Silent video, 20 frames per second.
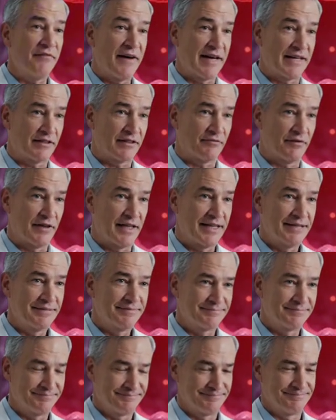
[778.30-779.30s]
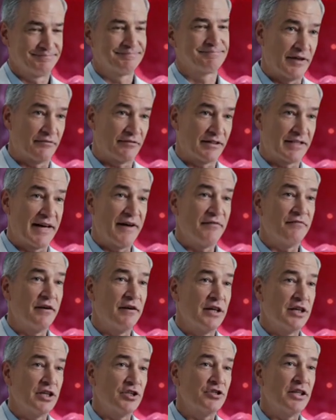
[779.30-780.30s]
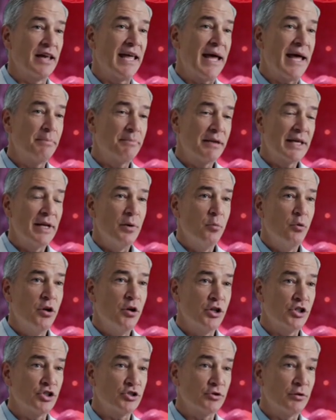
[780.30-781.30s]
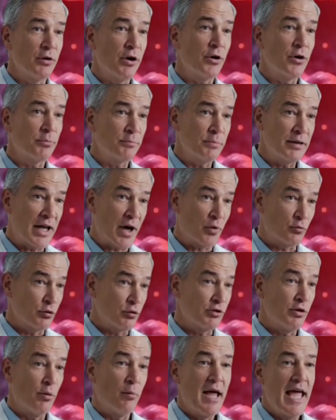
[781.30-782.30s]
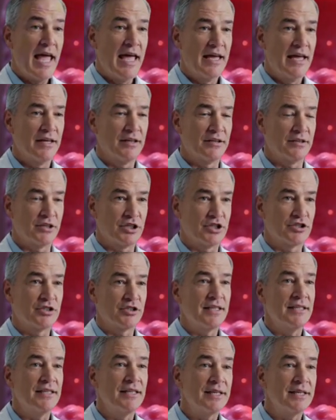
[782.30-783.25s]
Now, it's time to help it do what it was designed to do, to stop fighting